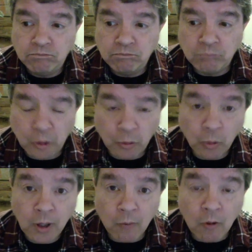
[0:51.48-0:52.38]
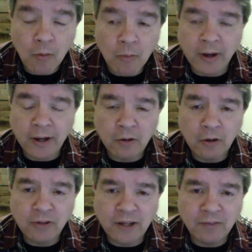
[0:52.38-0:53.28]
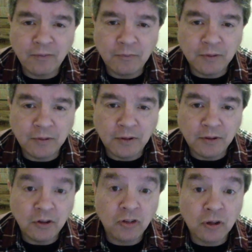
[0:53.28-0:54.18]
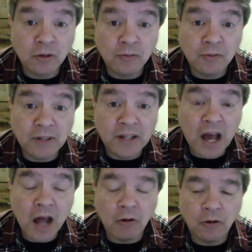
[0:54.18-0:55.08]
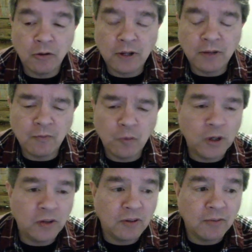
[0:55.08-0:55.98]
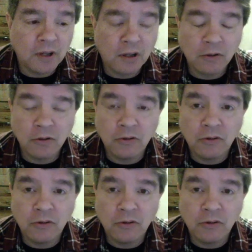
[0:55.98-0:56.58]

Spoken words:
There's one at Walmart that costs like just under $50, like $47.